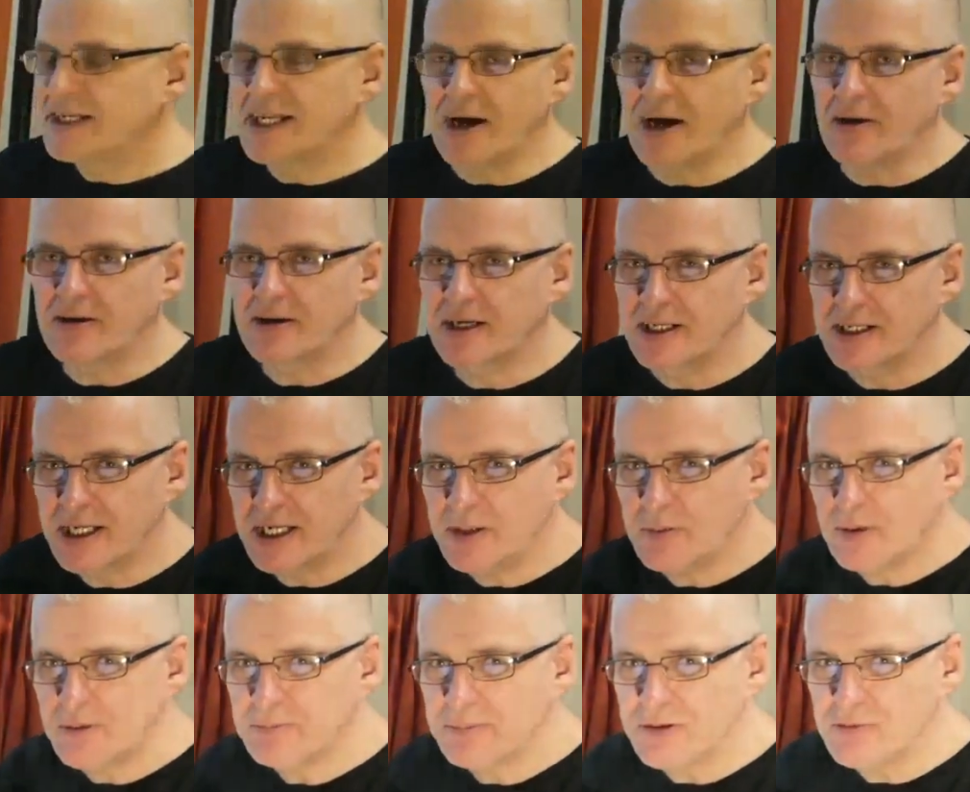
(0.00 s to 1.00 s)
Now, can
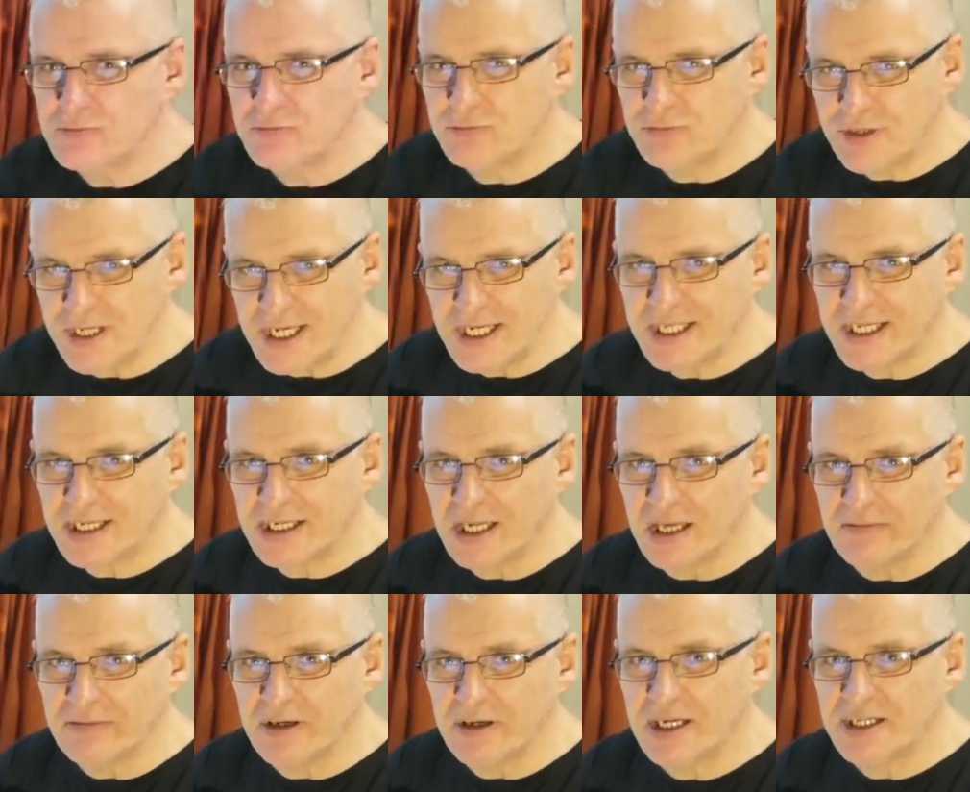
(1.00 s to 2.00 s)
anyone be really
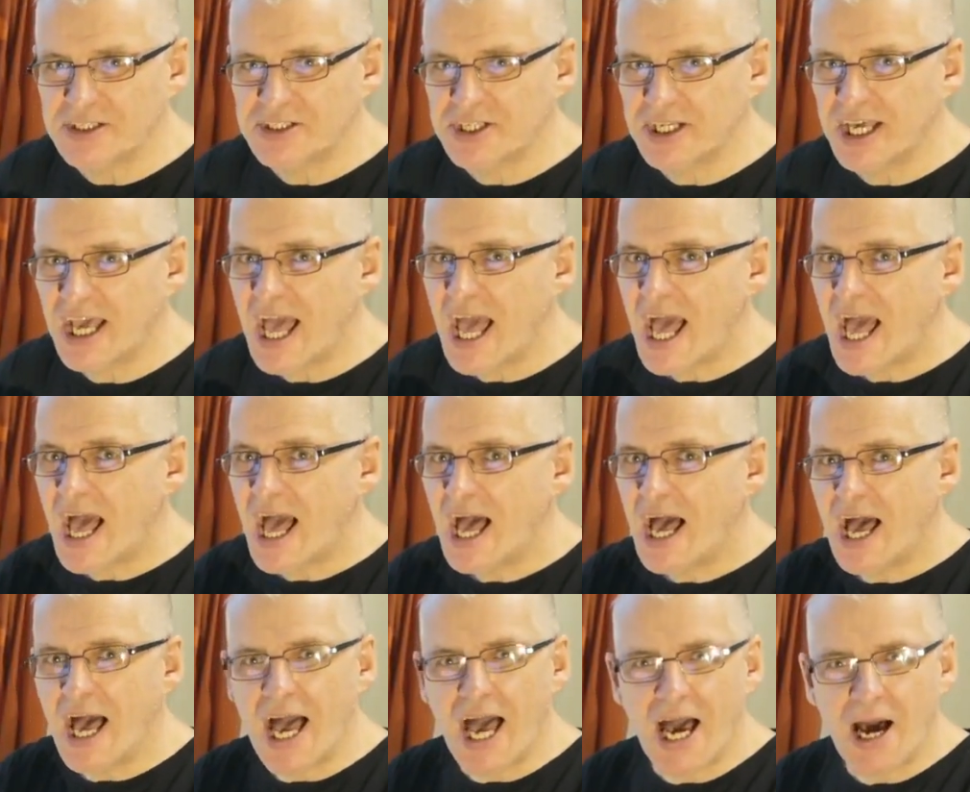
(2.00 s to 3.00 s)
clever and say
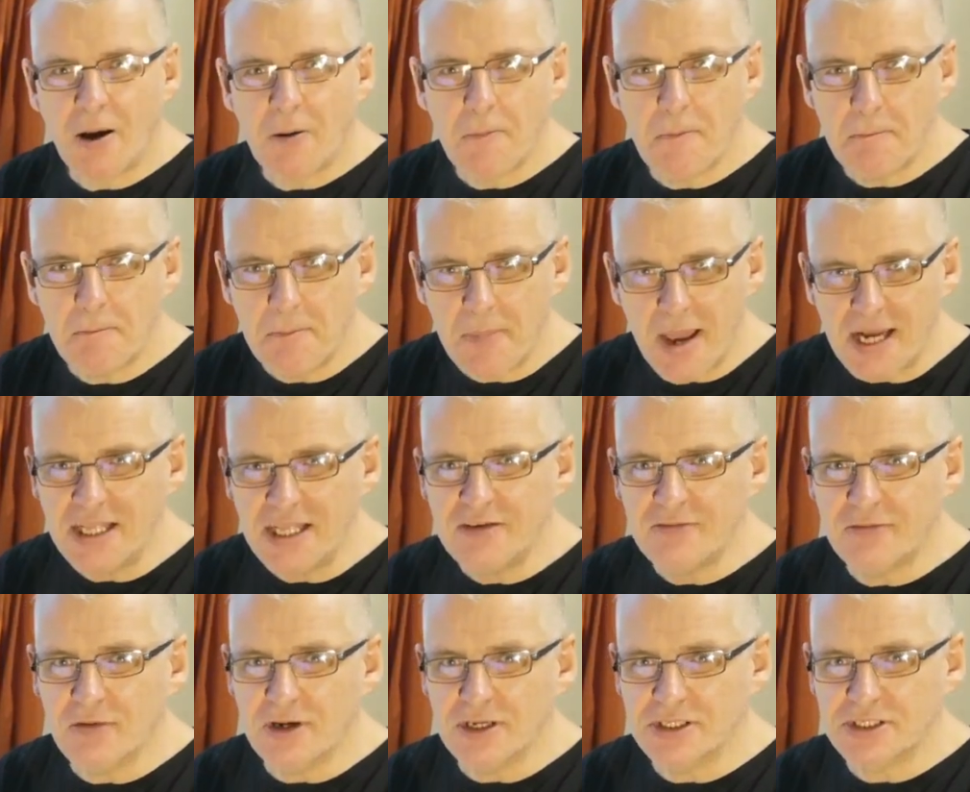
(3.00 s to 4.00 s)
how many
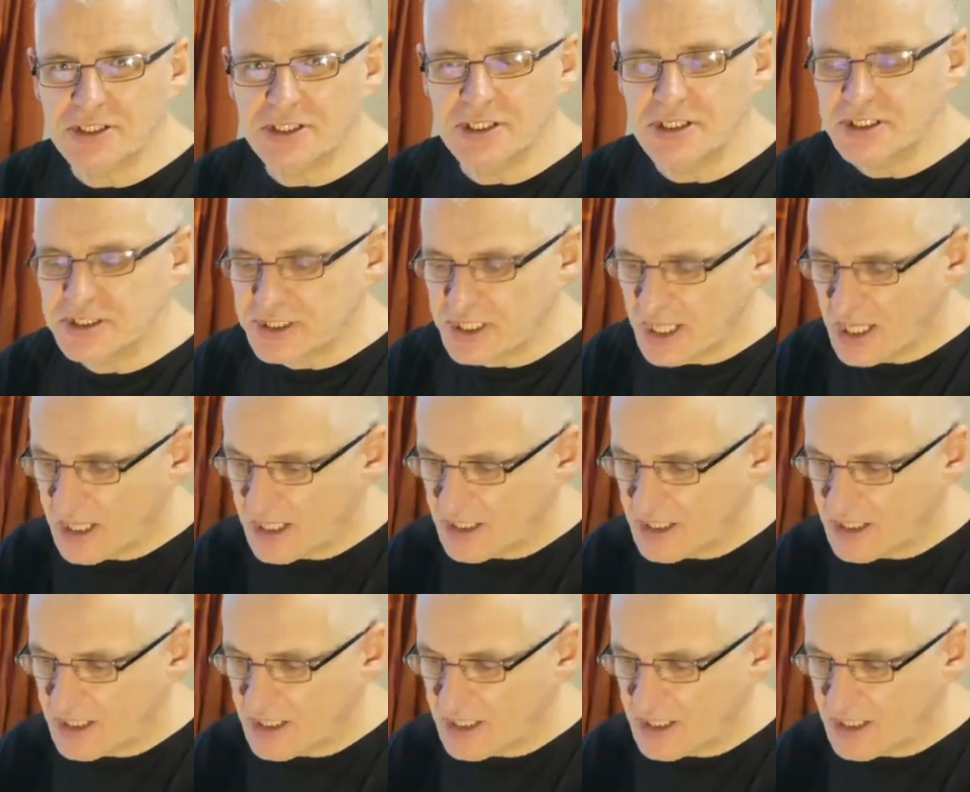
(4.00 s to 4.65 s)
voices